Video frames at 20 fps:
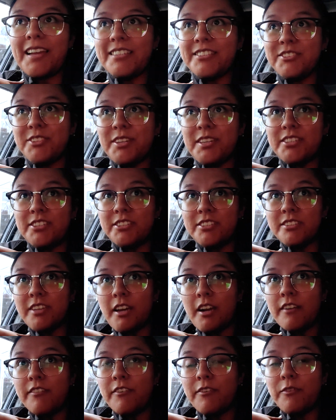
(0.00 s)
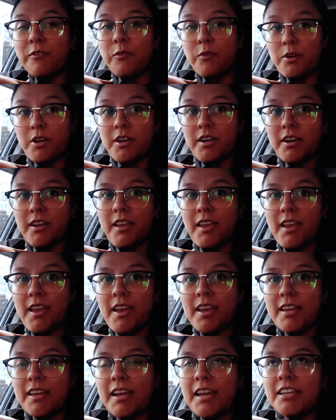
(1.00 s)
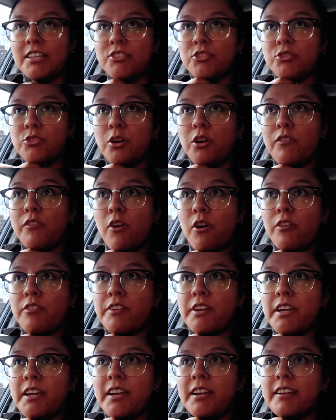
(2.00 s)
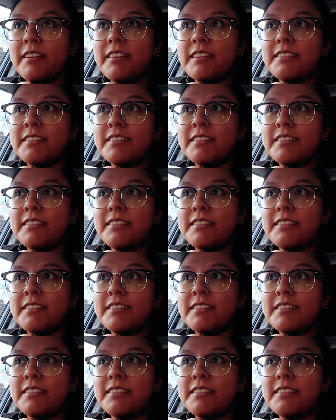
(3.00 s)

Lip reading: guys, so I just got off of work and I drove over here.